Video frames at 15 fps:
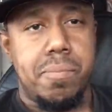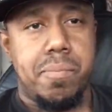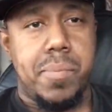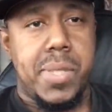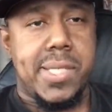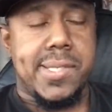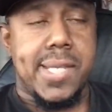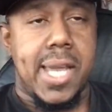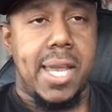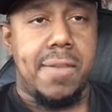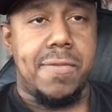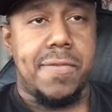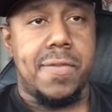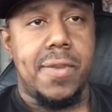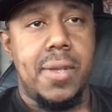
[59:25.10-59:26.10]
Be safe,
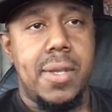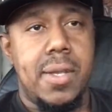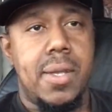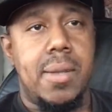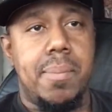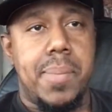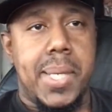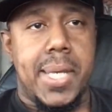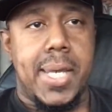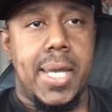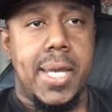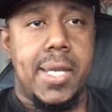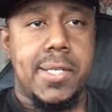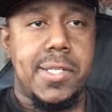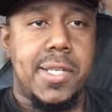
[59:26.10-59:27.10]
be
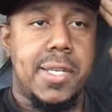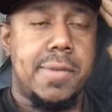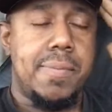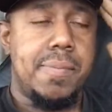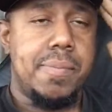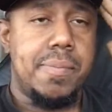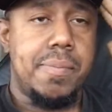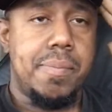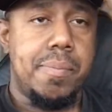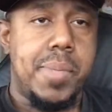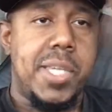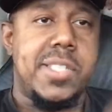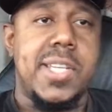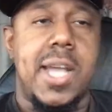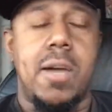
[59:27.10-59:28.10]
easy.
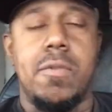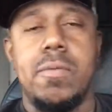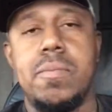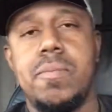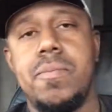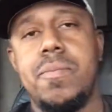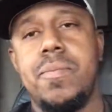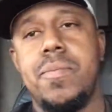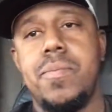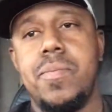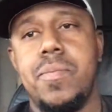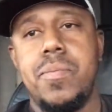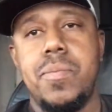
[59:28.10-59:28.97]
Peace out.